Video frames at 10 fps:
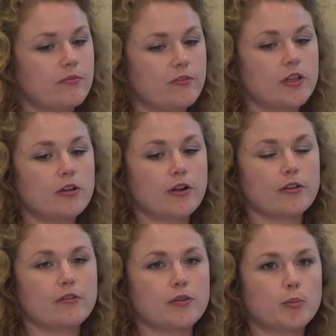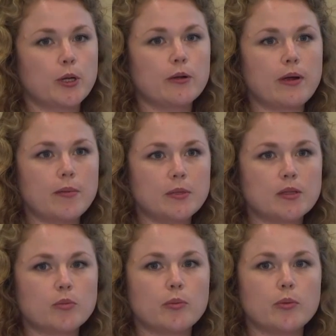Further growth of the program. At
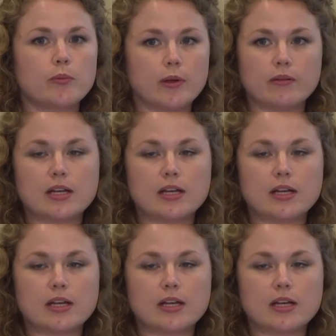the moment,